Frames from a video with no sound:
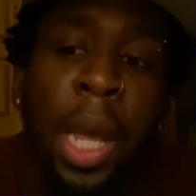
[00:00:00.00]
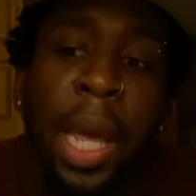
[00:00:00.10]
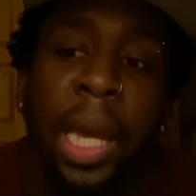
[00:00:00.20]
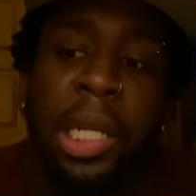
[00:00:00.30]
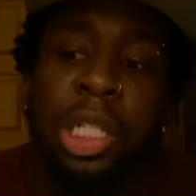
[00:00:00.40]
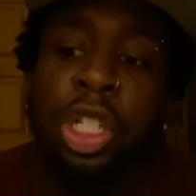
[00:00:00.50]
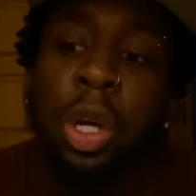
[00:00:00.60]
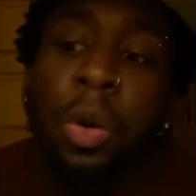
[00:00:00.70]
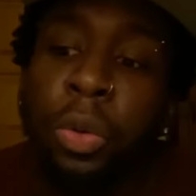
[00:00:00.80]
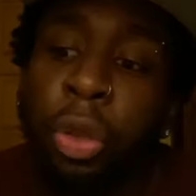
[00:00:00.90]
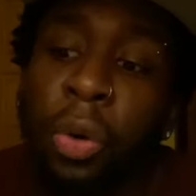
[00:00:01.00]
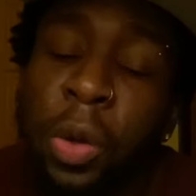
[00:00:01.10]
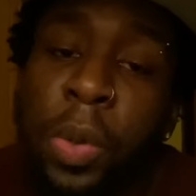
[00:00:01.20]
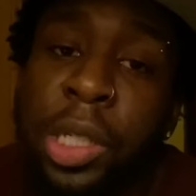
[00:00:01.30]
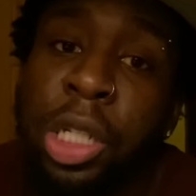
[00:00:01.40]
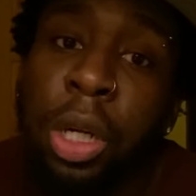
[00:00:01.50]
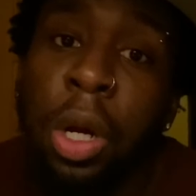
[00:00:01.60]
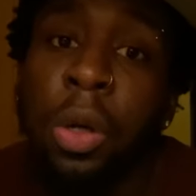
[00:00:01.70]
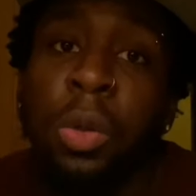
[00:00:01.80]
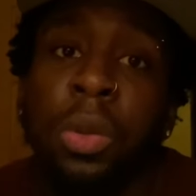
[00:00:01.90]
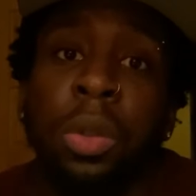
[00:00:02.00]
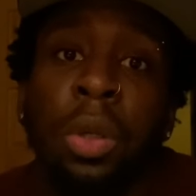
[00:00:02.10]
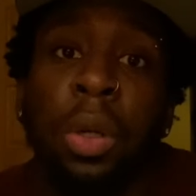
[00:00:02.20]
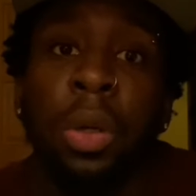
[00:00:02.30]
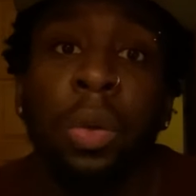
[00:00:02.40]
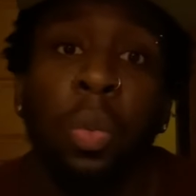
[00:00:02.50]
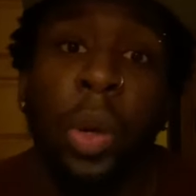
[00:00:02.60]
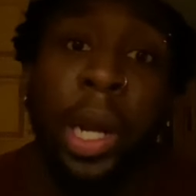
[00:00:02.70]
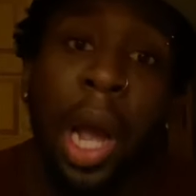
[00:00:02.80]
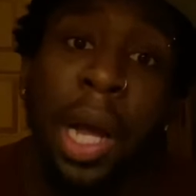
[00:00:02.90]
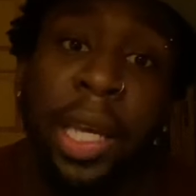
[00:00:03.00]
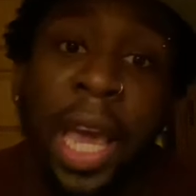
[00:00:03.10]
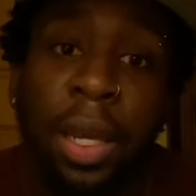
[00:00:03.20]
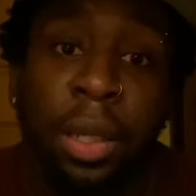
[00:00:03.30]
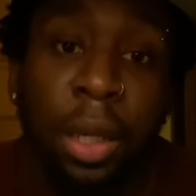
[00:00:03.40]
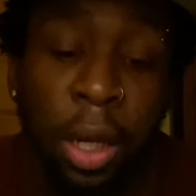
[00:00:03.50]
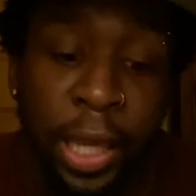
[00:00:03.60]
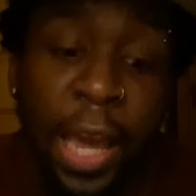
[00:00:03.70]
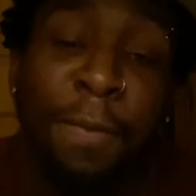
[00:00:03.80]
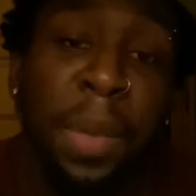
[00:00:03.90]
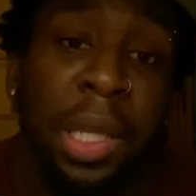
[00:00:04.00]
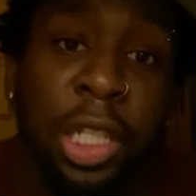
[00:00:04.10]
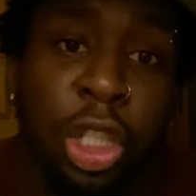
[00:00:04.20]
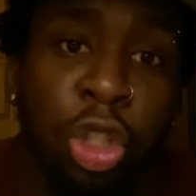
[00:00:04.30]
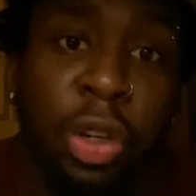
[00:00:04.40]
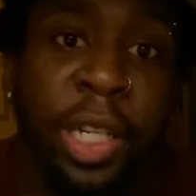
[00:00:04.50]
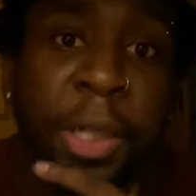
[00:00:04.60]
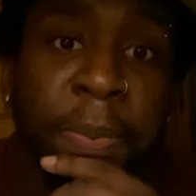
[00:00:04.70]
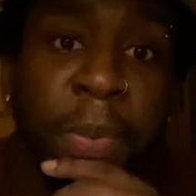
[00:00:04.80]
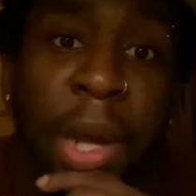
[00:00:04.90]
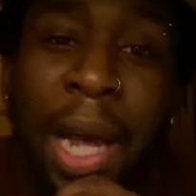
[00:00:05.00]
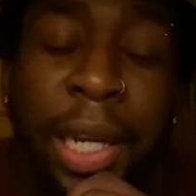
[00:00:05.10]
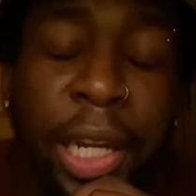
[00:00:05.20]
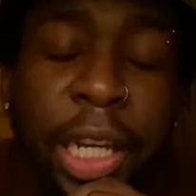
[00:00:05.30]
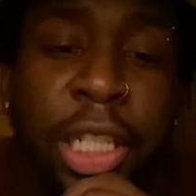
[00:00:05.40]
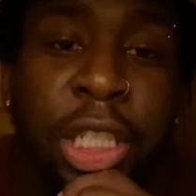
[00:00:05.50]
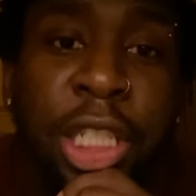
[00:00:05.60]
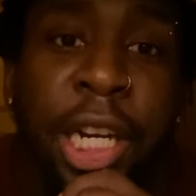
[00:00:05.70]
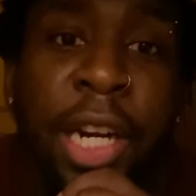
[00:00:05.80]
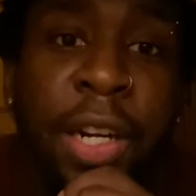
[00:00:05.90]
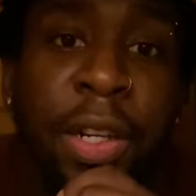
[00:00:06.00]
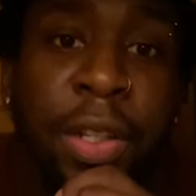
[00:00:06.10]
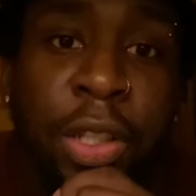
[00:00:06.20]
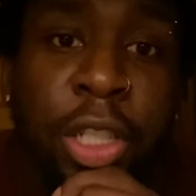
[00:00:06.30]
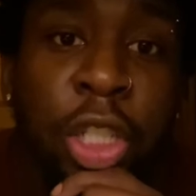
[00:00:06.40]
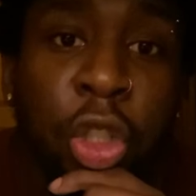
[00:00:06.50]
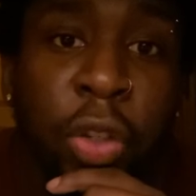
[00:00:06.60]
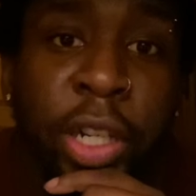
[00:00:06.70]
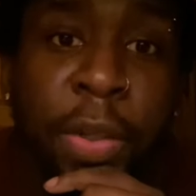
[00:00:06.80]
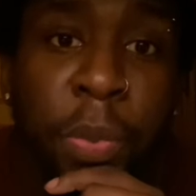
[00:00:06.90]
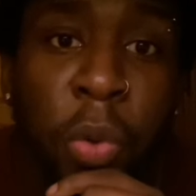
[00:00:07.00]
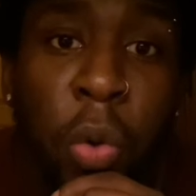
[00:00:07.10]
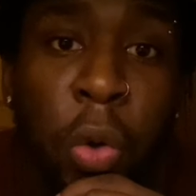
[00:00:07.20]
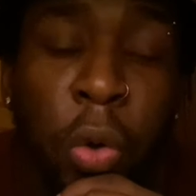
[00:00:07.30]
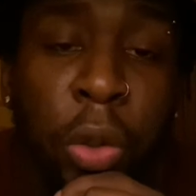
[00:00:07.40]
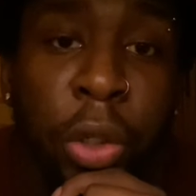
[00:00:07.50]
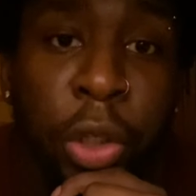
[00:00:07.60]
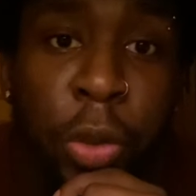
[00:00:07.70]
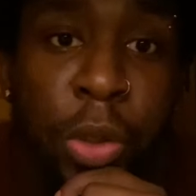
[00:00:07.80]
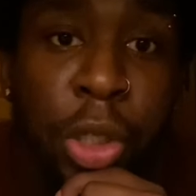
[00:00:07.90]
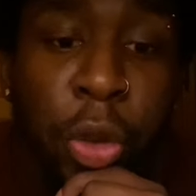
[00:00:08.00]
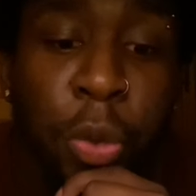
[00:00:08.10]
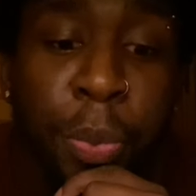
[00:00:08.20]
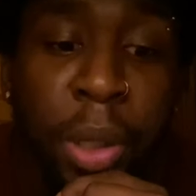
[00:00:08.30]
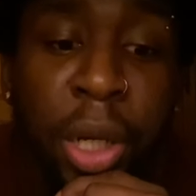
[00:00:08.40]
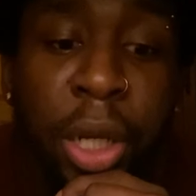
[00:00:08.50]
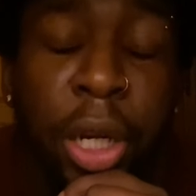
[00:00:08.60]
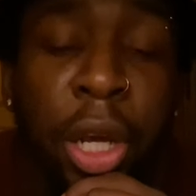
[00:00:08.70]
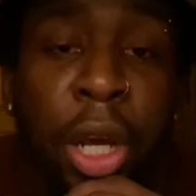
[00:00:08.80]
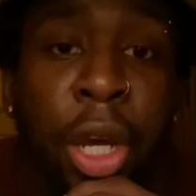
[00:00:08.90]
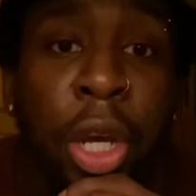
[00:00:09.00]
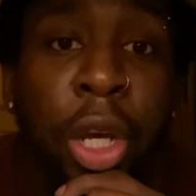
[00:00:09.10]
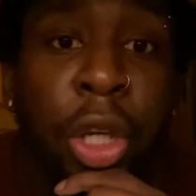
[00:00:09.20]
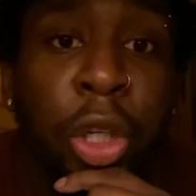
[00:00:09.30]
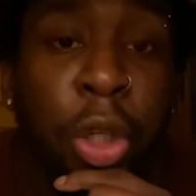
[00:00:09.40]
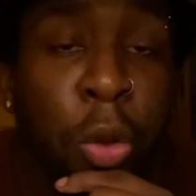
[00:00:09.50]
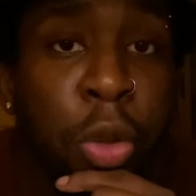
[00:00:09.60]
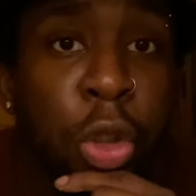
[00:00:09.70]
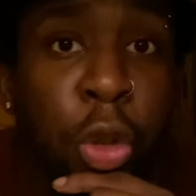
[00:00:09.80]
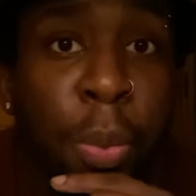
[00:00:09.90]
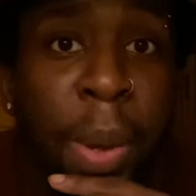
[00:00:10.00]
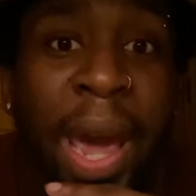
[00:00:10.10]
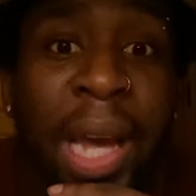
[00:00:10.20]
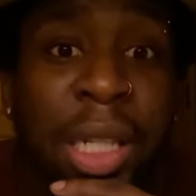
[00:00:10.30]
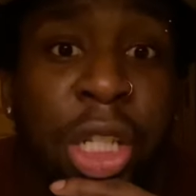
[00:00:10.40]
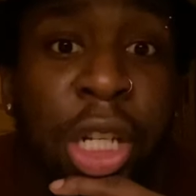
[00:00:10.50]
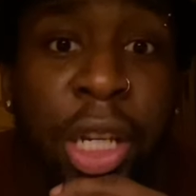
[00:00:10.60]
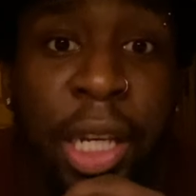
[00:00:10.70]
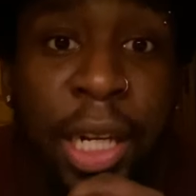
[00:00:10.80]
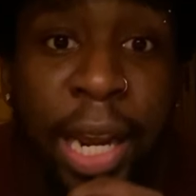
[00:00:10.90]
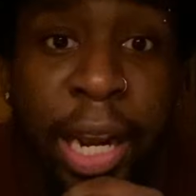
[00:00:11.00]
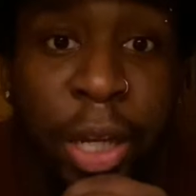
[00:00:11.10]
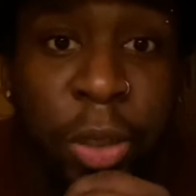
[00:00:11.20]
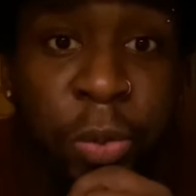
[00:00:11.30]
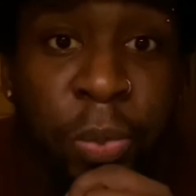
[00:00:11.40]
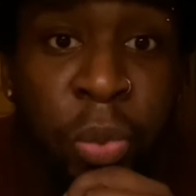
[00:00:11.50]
And so 3 weeks ago, when God gave me this dream, I did share this dream on YouTube, but YouTube had took it down.